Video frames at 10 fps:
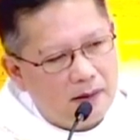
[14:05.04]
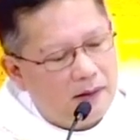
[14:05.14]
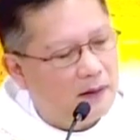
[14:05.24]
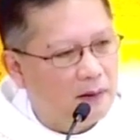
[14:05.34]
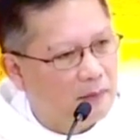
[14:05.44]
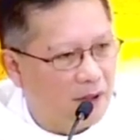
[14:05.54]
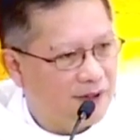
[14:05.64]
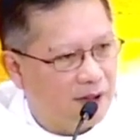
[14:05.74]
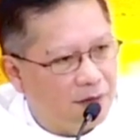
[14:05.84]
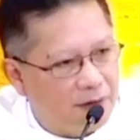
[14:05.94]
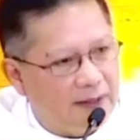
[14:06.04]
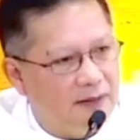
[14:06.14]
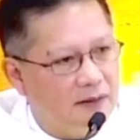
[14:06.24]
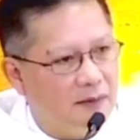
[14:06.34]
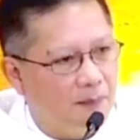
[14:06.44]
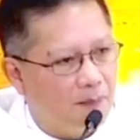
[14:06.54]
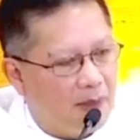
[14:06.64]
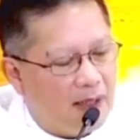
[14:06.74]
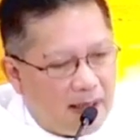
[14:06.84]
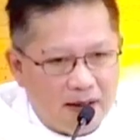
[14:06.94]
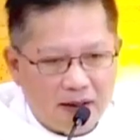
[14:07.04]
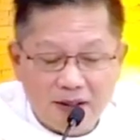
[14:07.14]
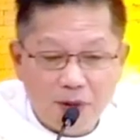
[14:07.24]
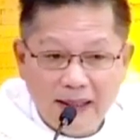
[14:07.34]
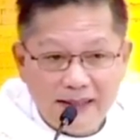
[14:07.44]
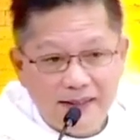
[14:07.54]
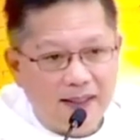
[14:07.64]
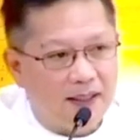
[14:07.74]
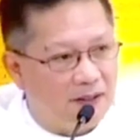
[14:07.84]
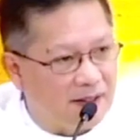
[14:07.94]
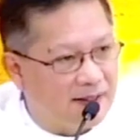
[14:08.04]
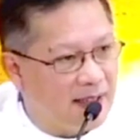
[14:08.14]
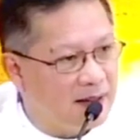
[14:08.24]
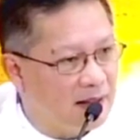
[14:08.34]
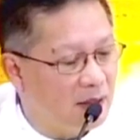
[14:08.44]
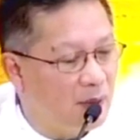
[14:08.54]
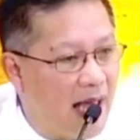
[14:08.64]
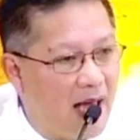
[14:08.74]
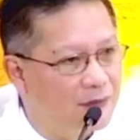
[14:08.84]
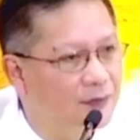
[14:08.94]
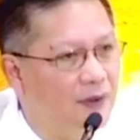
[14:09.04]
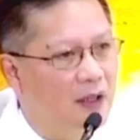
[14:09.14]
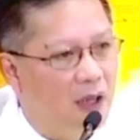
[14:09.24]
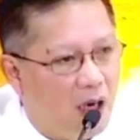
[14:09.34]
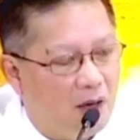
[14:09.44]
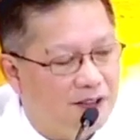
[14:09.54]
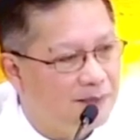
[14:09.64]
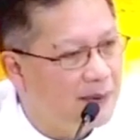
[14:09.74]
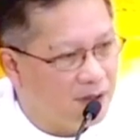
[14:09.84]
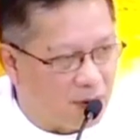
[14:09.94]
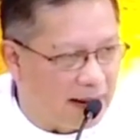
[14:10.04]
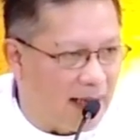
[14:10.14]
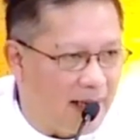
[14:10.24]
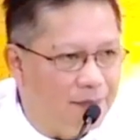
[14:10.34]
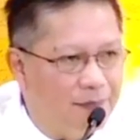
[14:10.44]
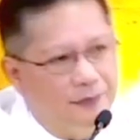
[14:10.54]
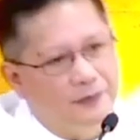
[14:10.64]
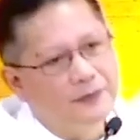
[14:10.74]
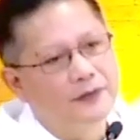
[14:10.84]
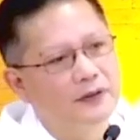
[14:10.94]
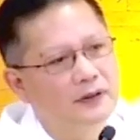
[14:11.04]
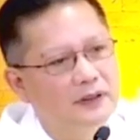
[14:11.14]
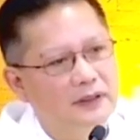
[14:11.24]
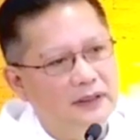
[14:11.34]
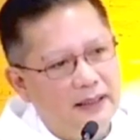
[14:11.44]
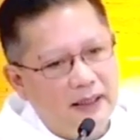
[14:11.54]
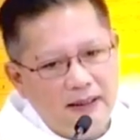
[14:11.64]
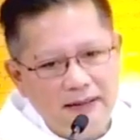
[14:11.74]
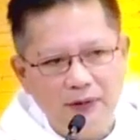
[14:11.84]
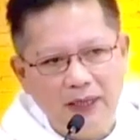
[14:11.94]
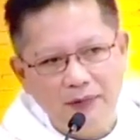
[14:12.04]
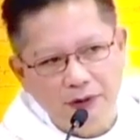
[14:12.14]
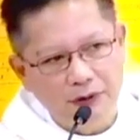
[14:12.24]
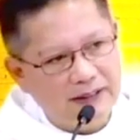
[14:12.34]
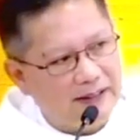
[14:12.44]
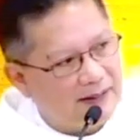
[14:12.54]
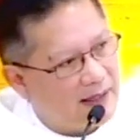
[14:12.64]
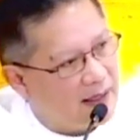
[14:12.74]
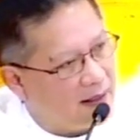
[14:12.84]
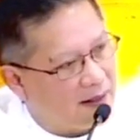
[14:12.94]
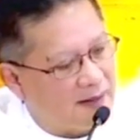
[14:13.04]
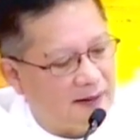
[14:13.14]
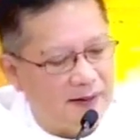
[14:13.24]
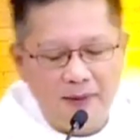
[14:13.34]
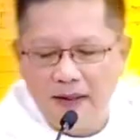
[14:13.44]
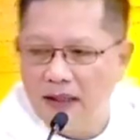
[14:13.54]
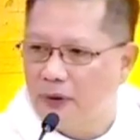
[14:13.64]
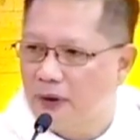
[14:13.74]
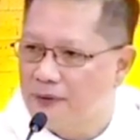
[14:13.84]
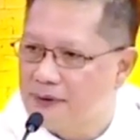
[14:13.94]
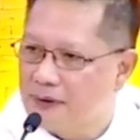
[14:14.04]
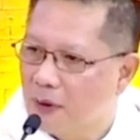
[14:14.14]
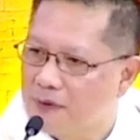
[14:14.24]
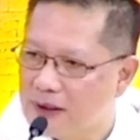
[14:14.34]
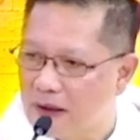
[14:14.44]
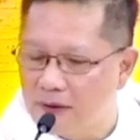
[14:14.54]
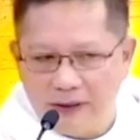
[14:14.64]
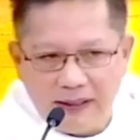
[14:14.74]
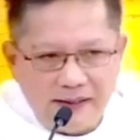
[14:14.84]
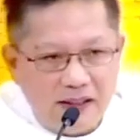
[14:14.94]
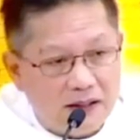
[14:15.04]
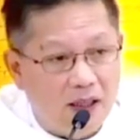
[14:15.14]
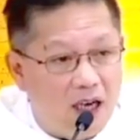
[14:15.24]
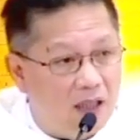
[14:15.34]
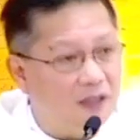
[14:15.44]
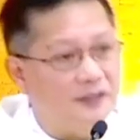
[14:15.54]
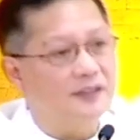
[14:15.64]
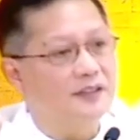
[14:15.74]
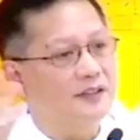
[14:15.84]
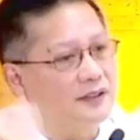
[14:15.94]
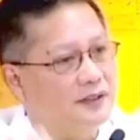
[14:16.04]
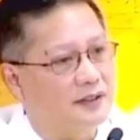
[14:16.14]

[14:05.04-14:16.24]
Most often, in the ritualistic understanding that we have of spiritual life, that we have to do these things, that we have to observe these little laws,